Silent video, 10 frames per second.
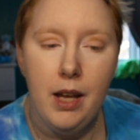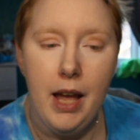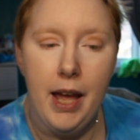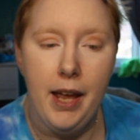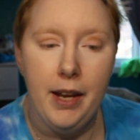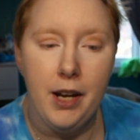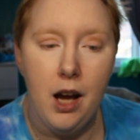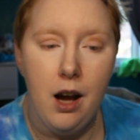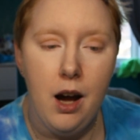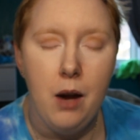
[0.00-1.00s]
and
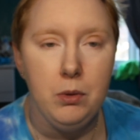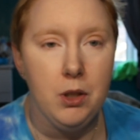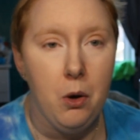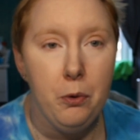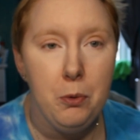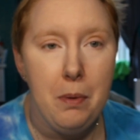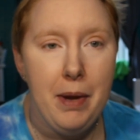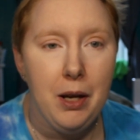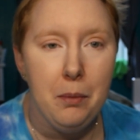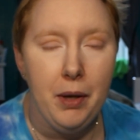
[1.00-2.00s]
I was going through my
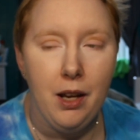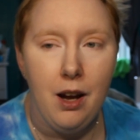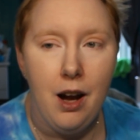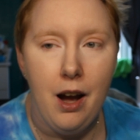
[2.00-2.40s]
makeup. I'm like,